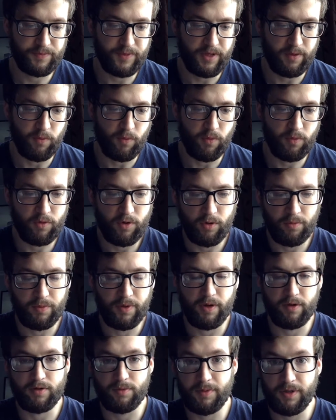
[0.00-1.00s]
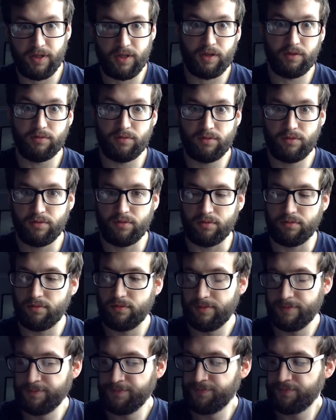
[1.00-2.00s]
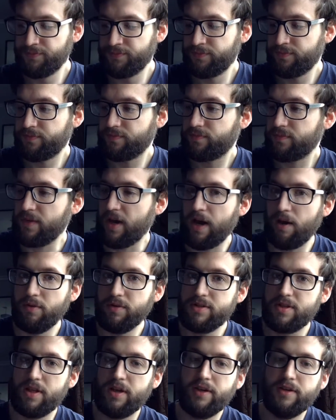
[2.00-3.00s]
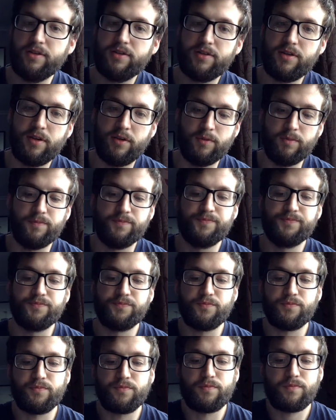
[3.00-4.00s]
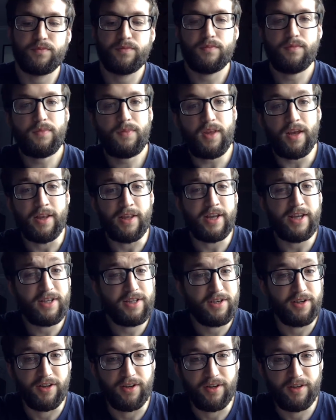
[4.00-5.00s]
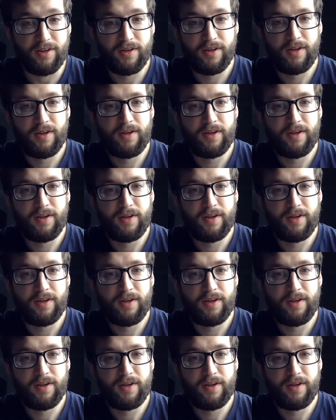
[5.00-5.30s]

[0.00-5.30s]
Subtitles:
I woke up and I was a bit like, ooh, hours later. So need to.